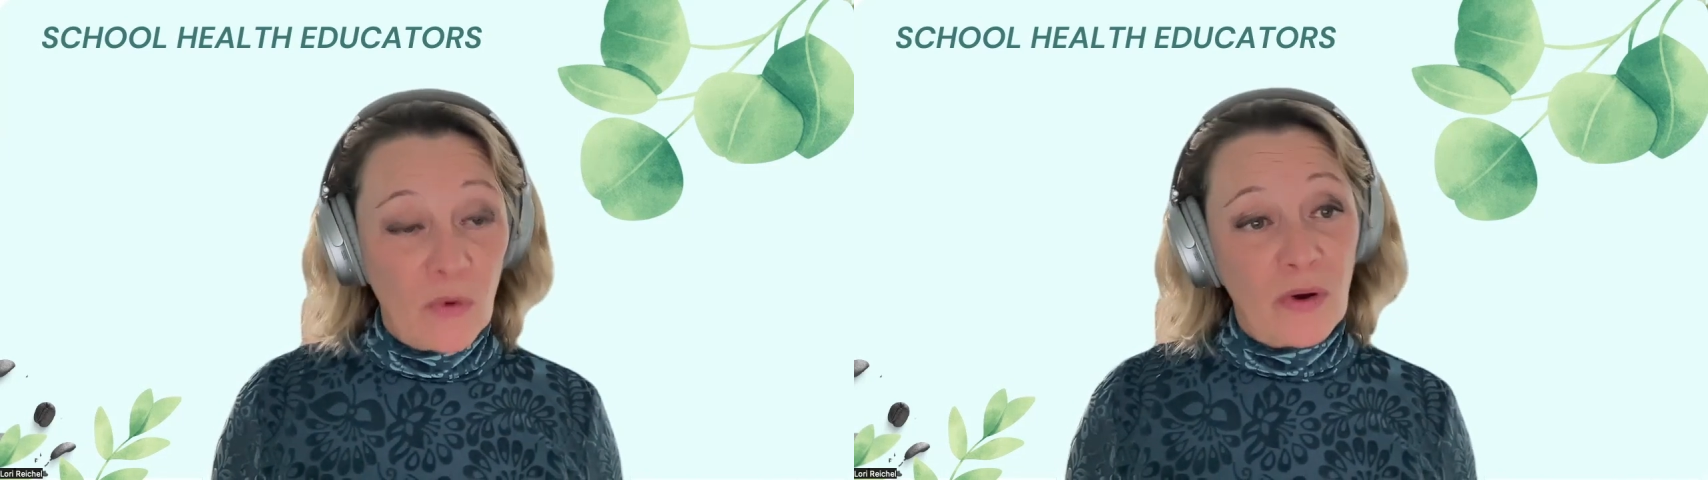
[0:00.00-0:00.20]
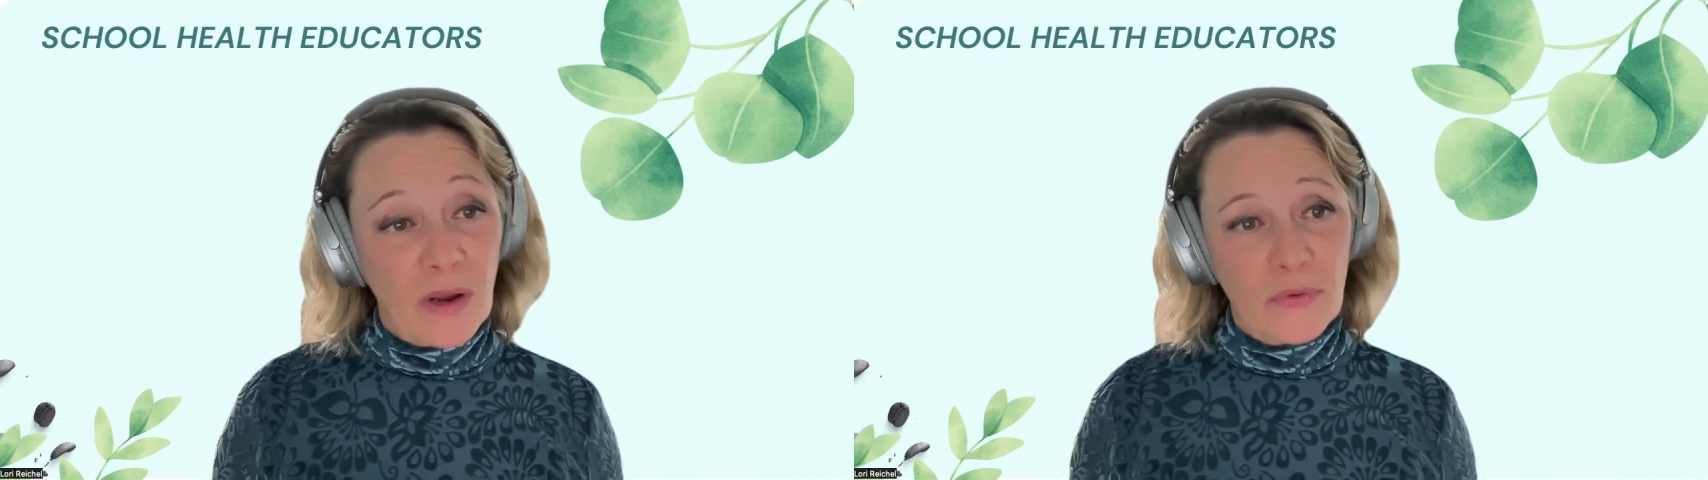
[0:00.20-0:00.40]

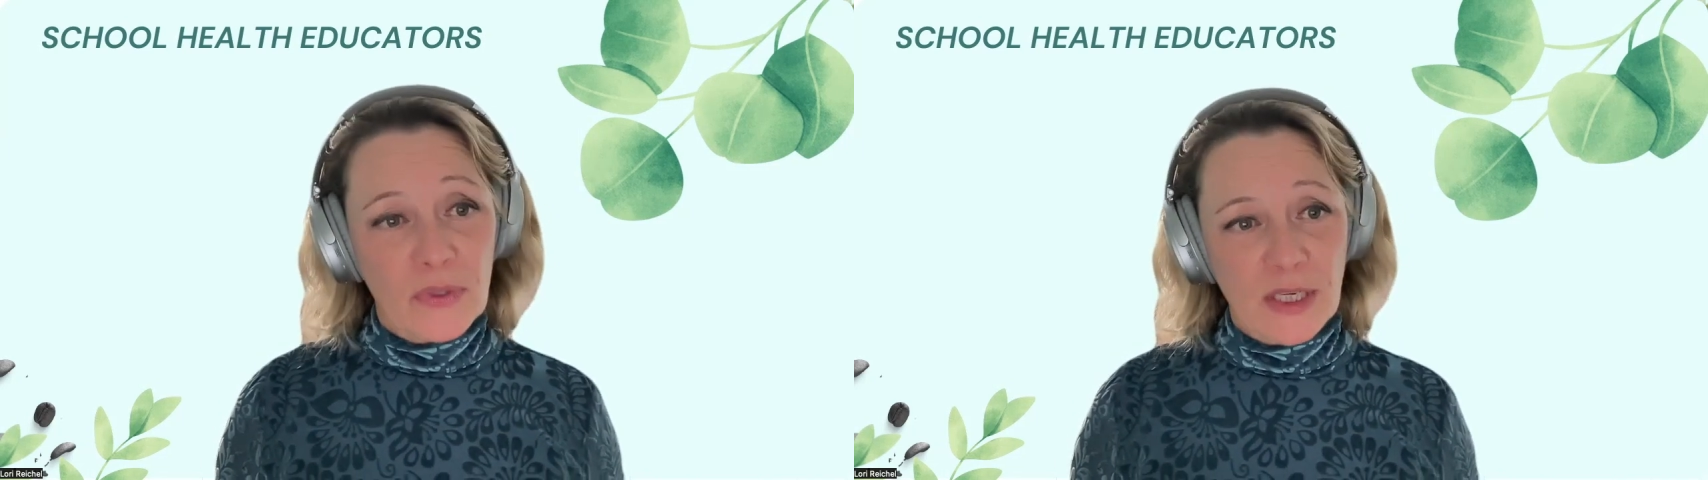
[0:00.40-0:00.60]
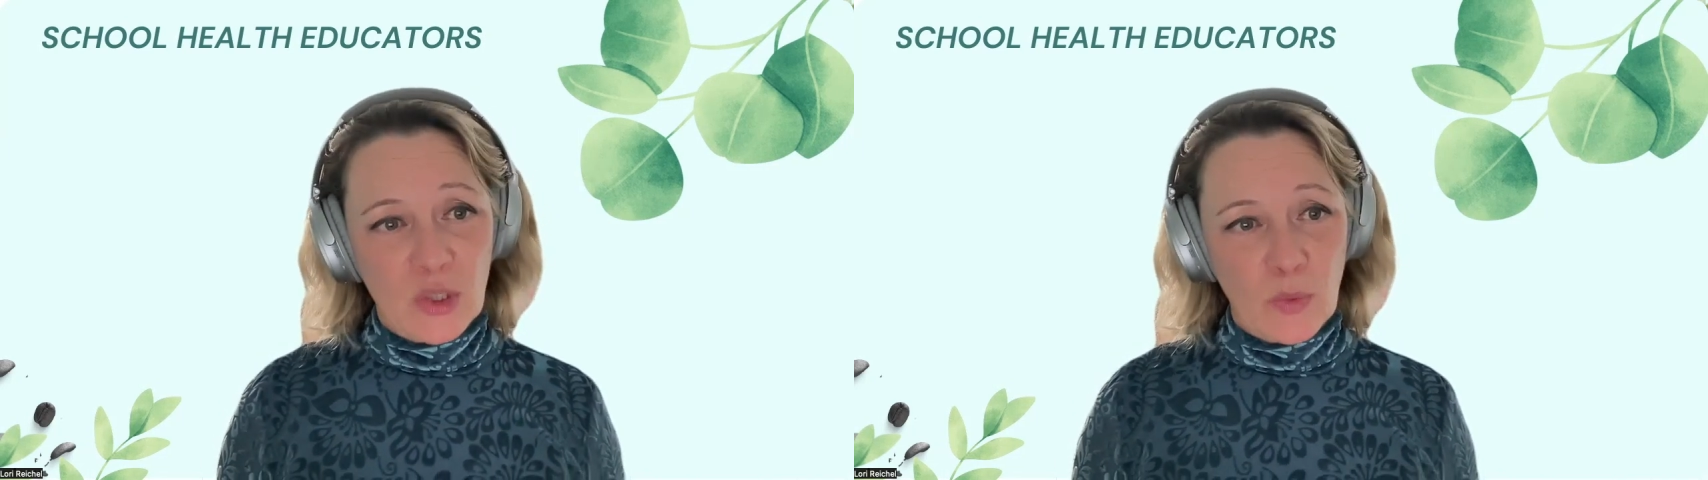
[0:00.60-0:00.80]
or other
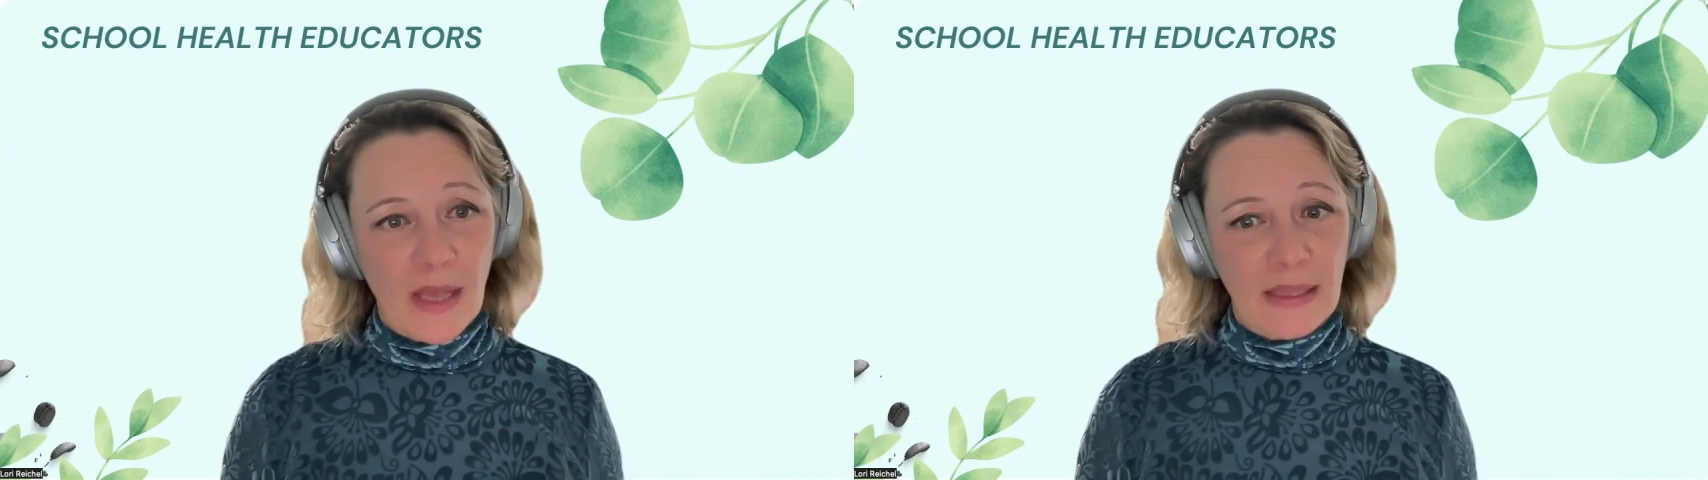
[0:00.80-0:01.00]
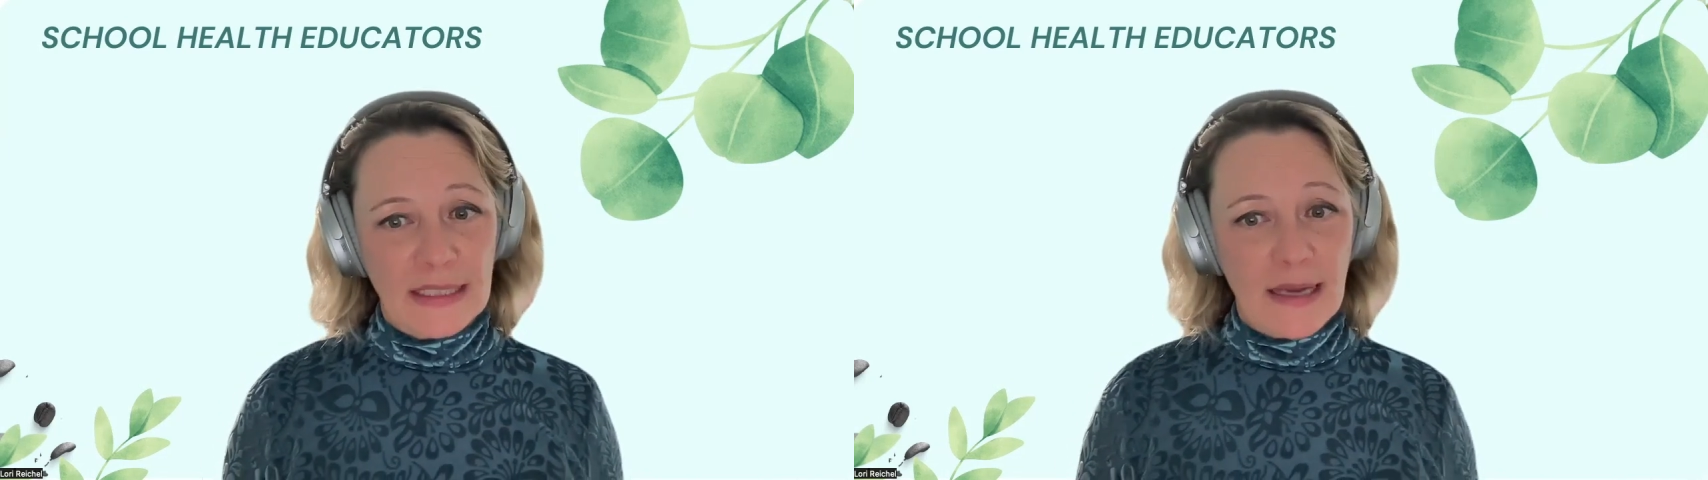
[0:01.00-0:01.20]

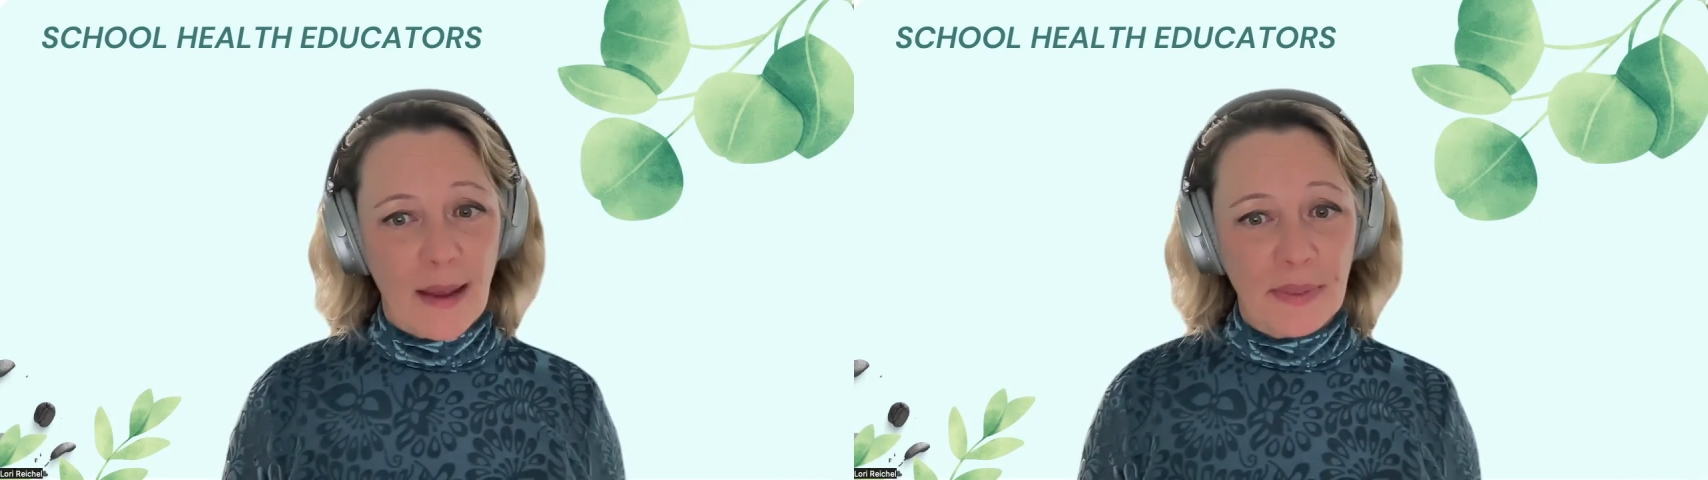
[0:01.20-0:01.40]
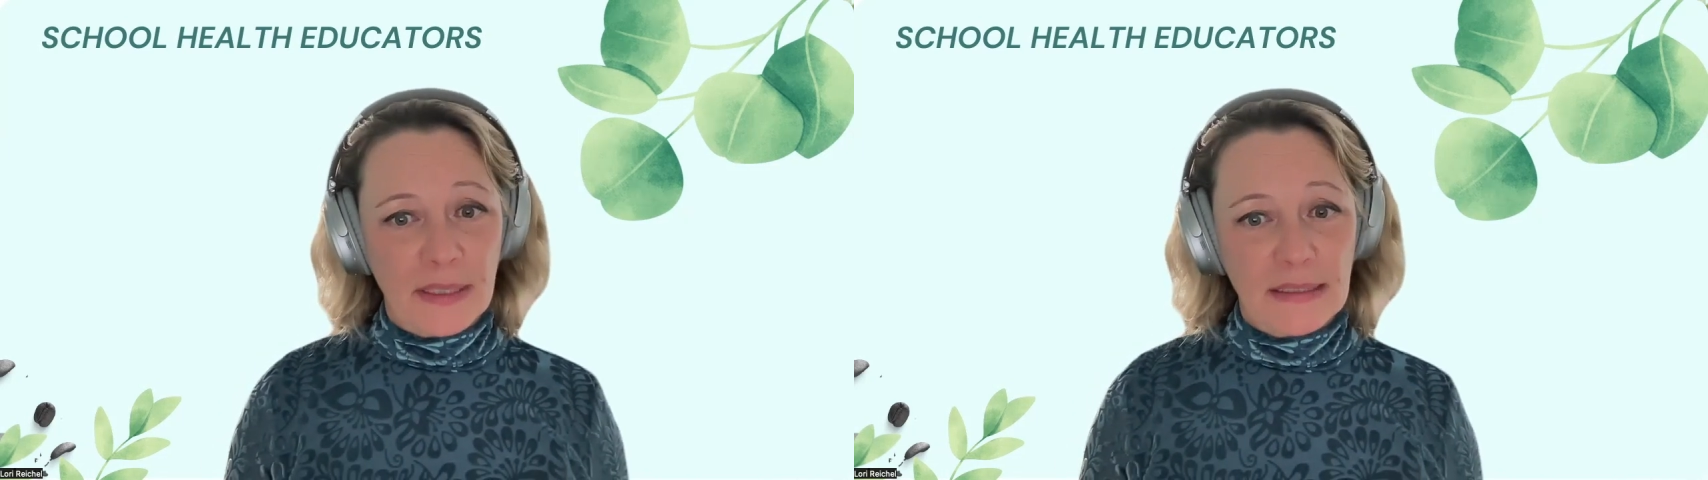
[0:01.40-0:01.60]
sexuality
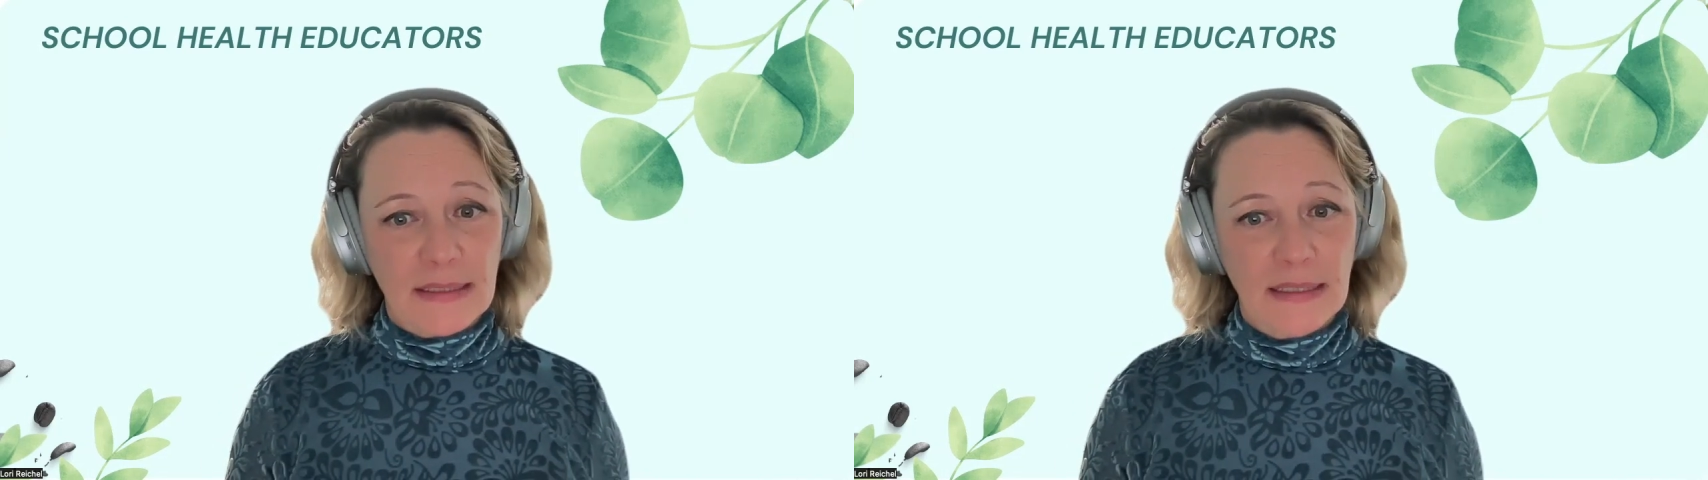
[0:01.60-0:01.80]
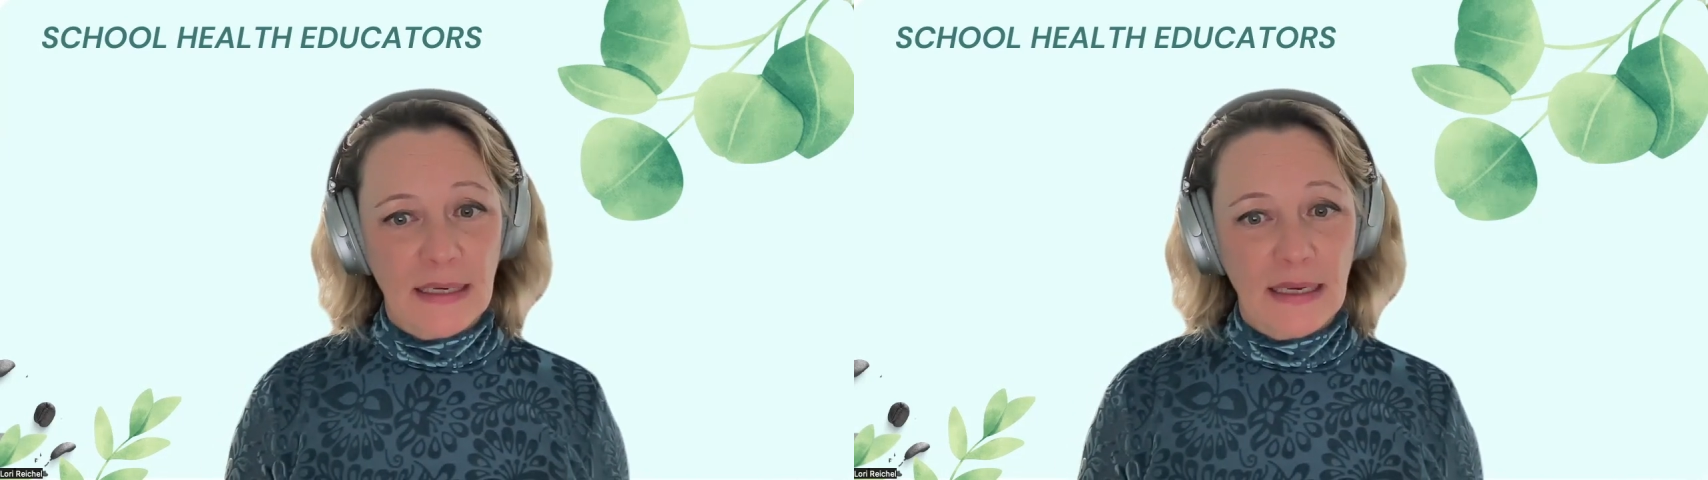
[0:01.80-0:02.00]
topics.